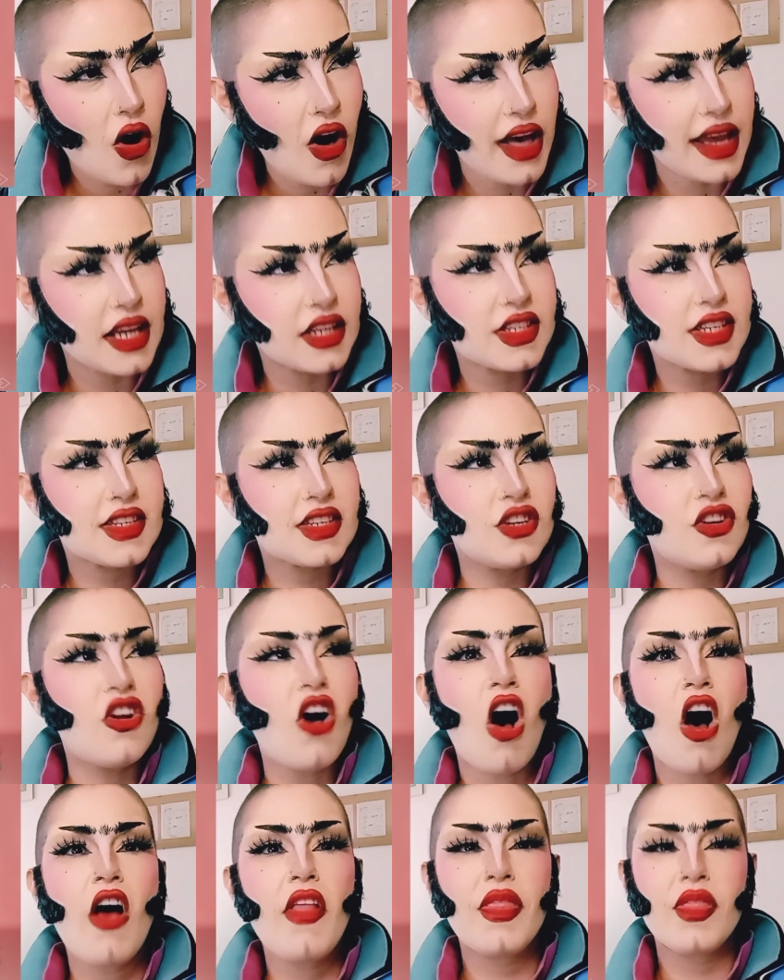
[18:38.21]
It's
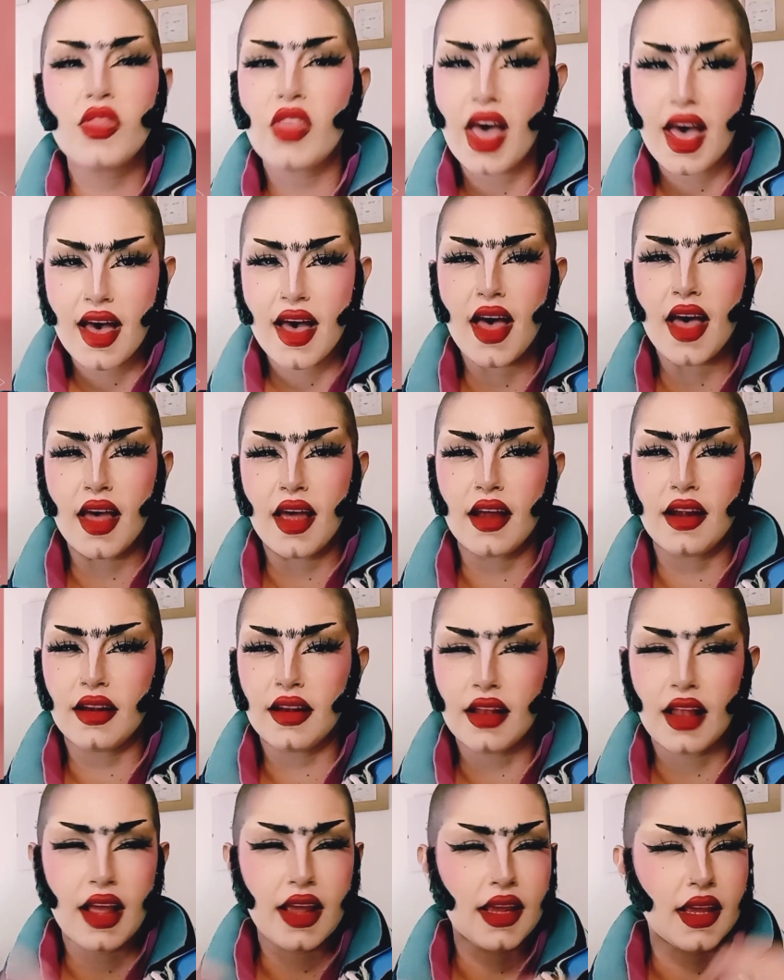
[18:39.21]
not that
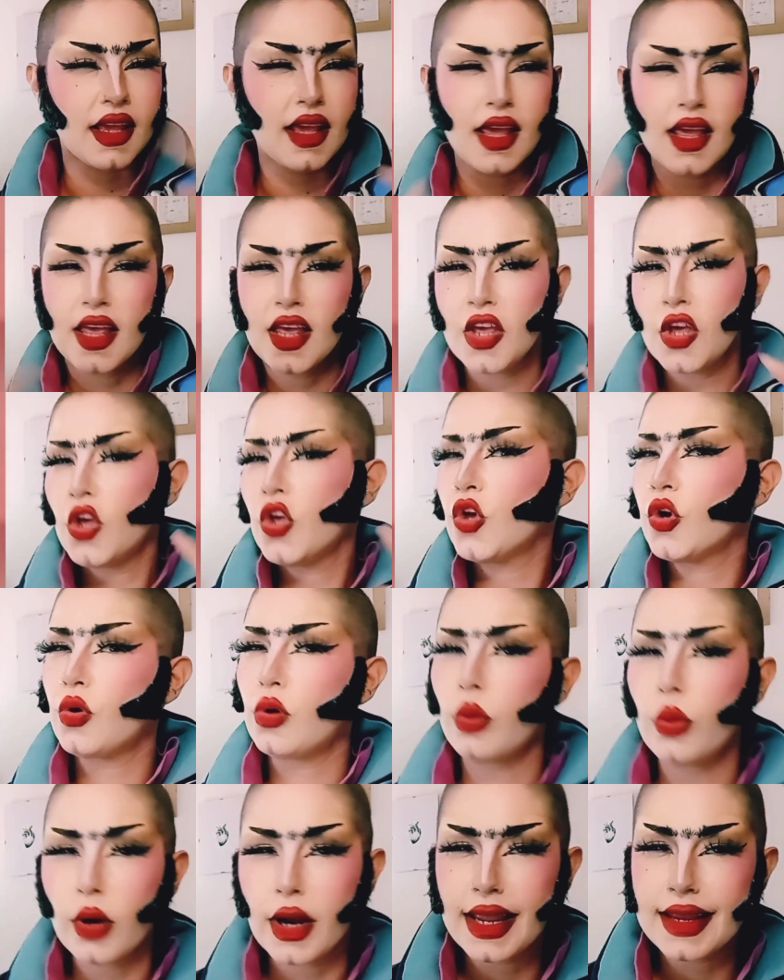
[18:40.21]
like
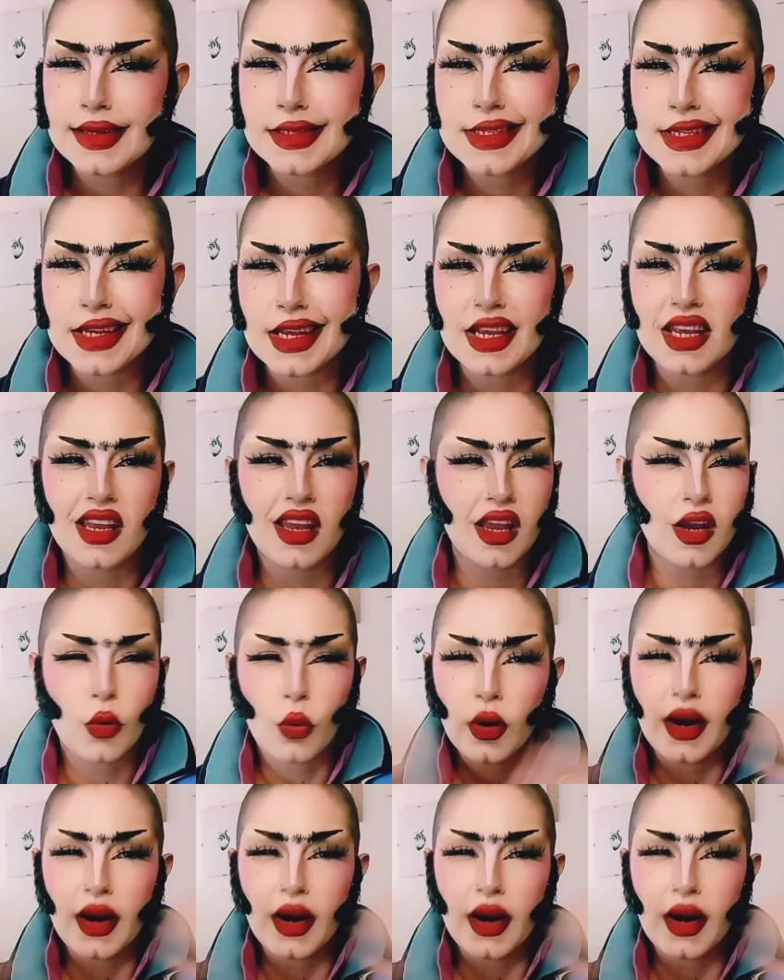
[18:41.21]
crazy.